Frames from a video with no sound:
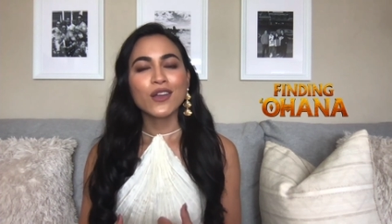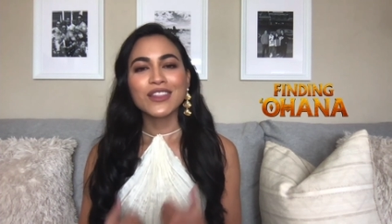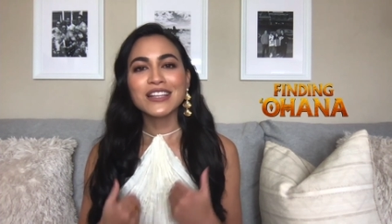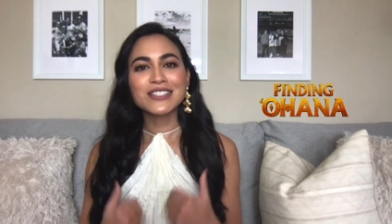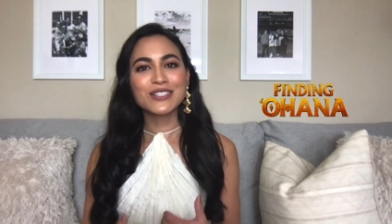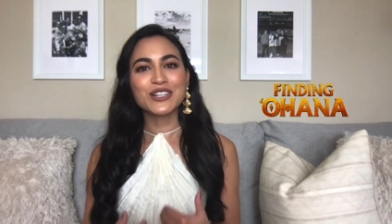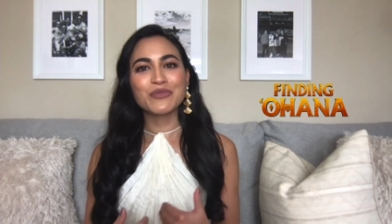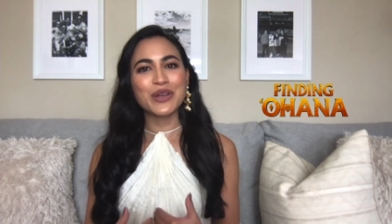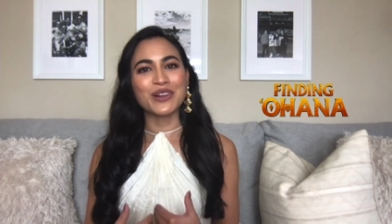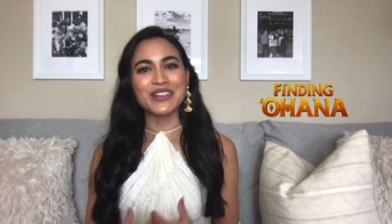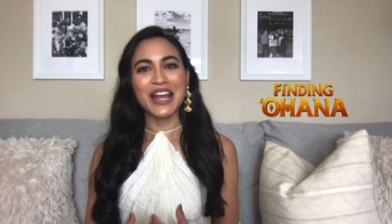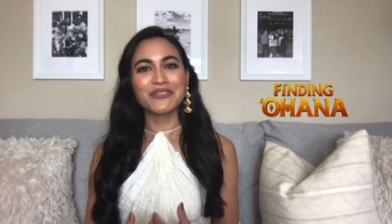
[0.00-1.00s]
this is going to be
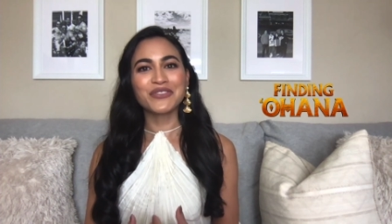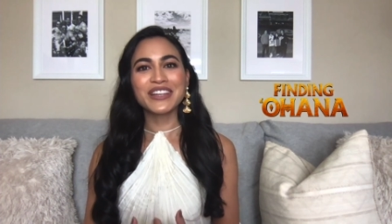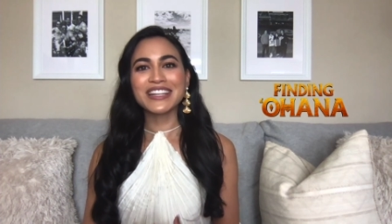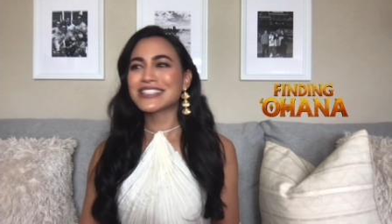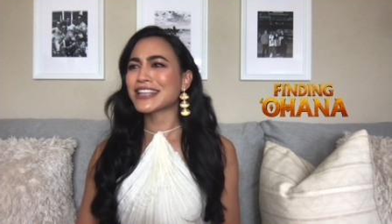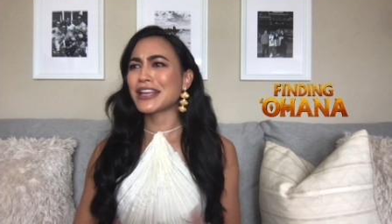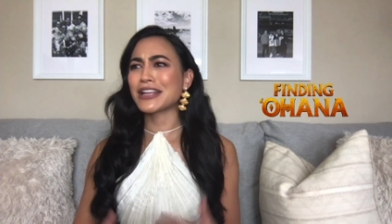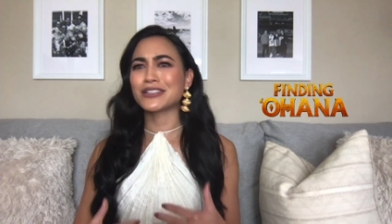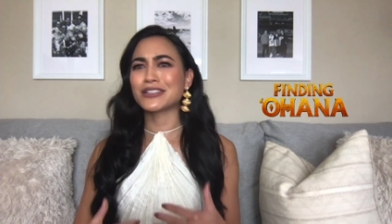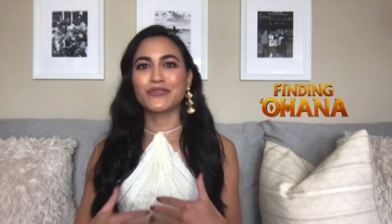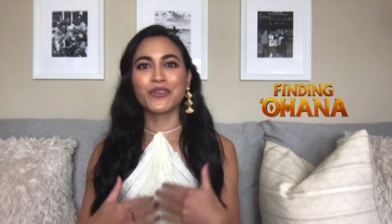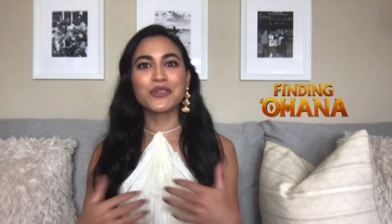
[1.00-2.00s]
on Netflix it,
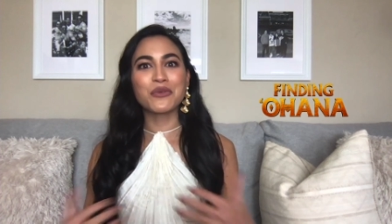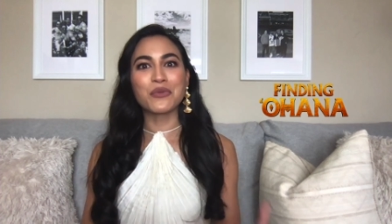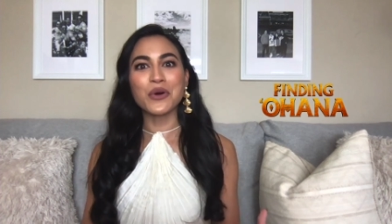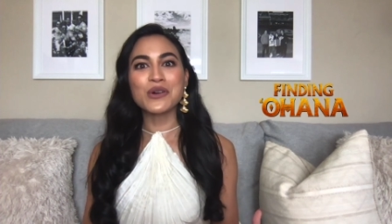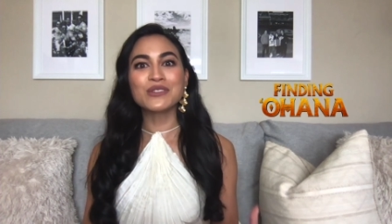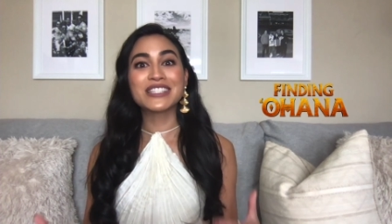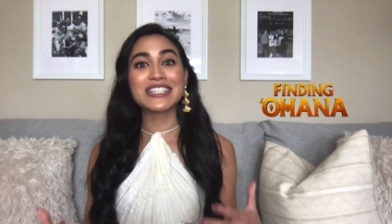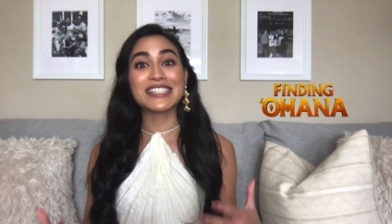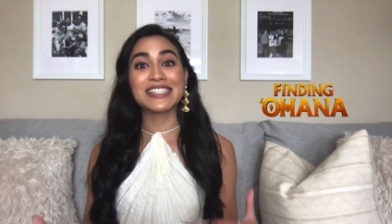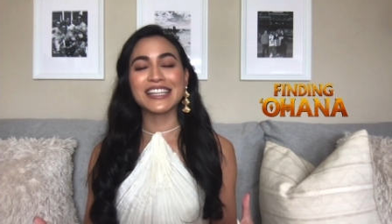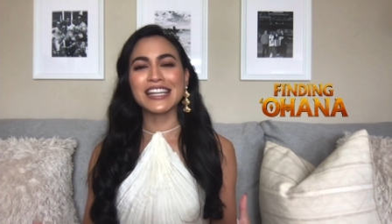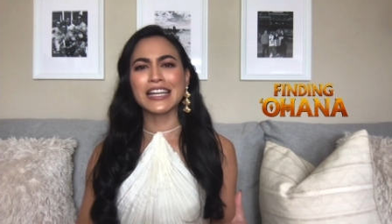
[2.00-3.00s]
for the world to
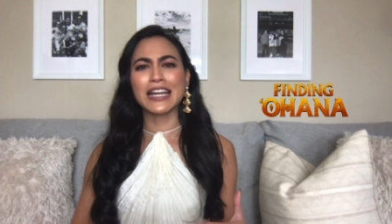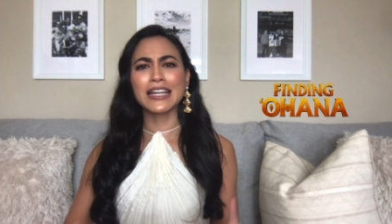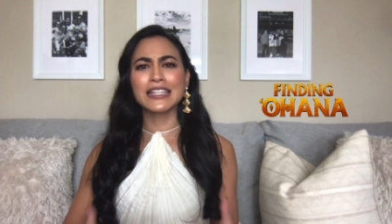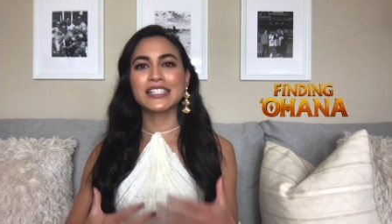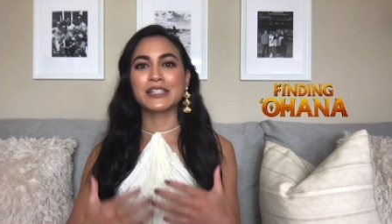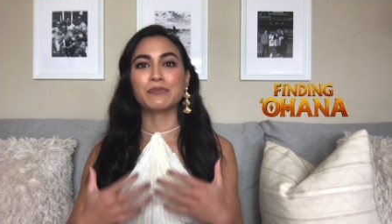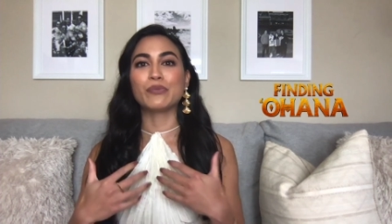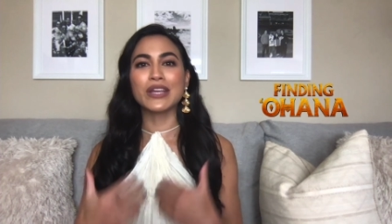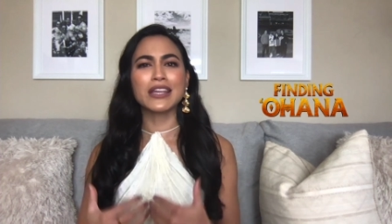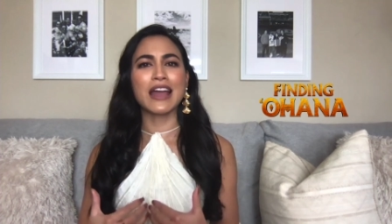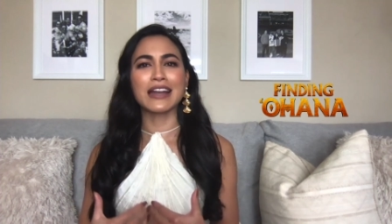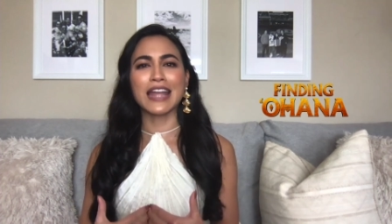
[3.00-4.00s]
see. And I get to
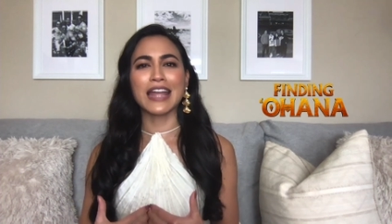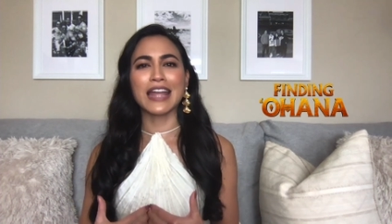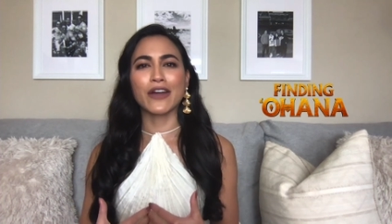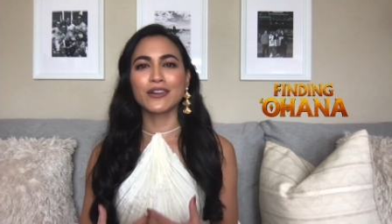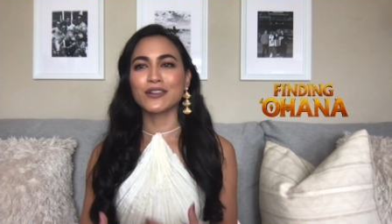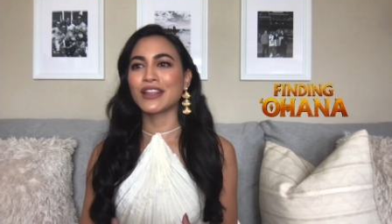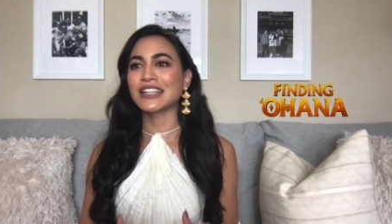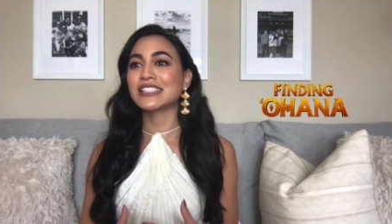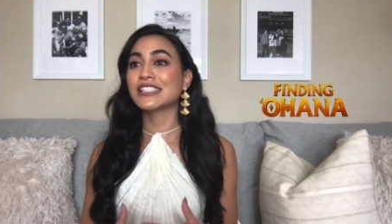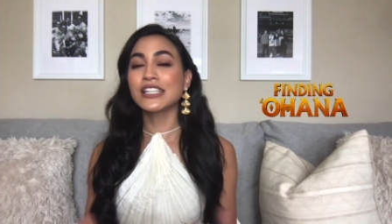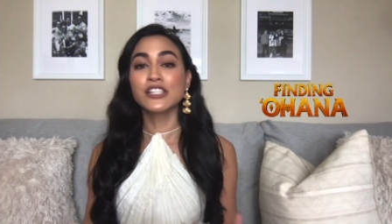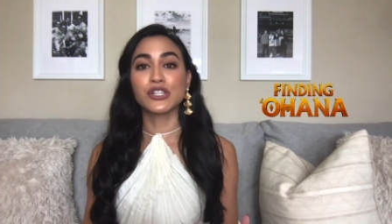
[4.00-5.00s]
be that character that
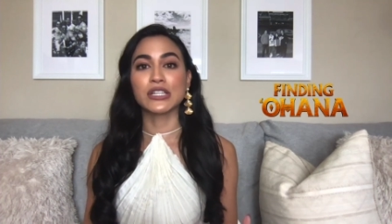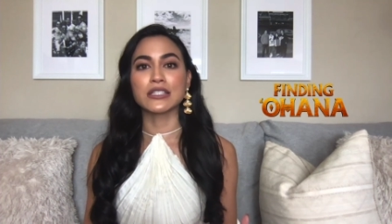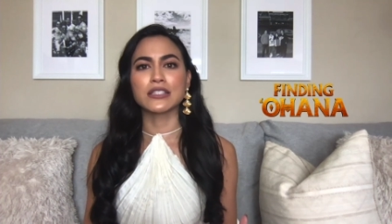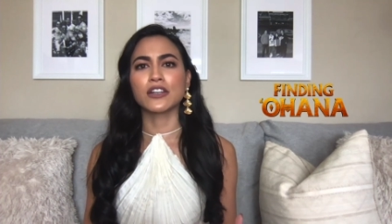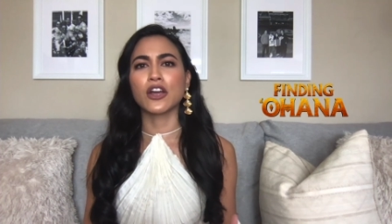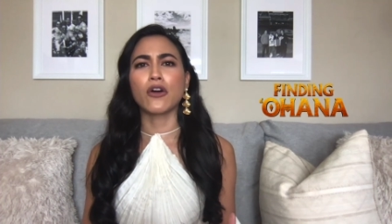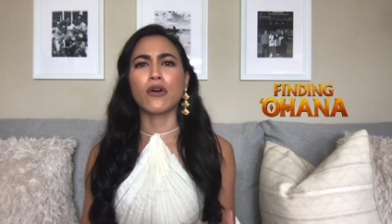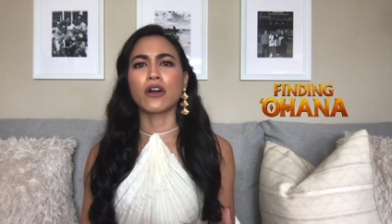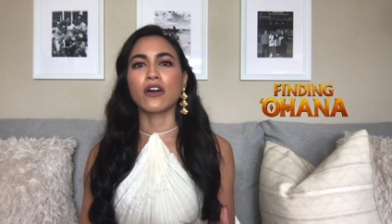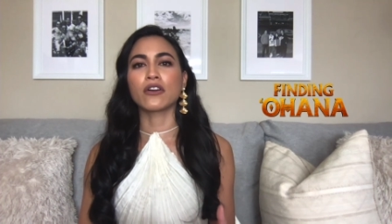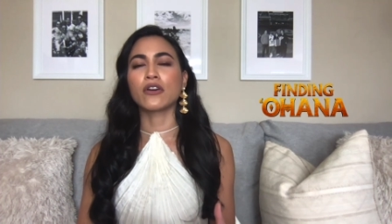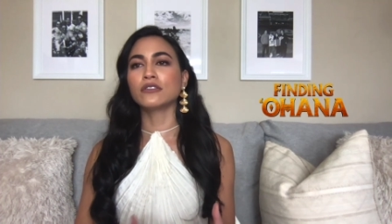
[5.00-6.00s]
teaches, you know, our,
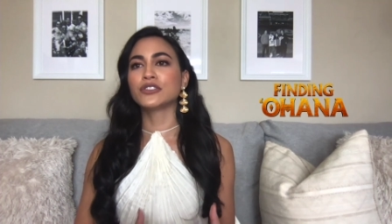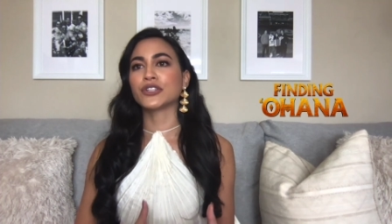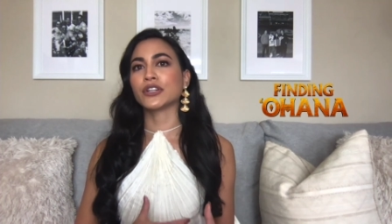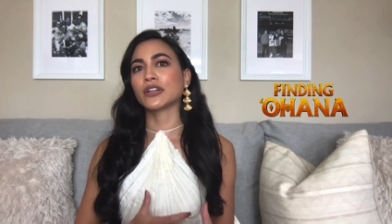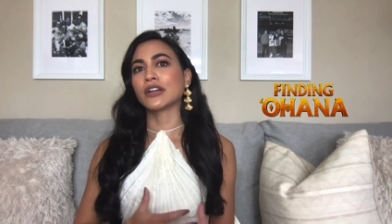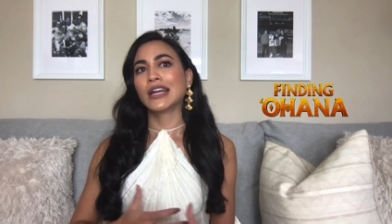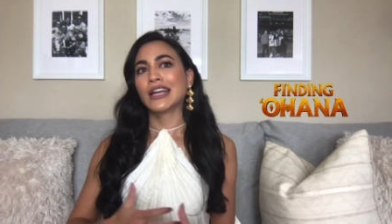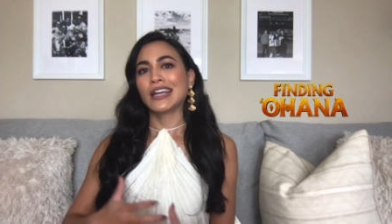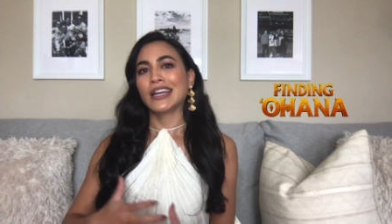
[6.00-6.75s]
our culture.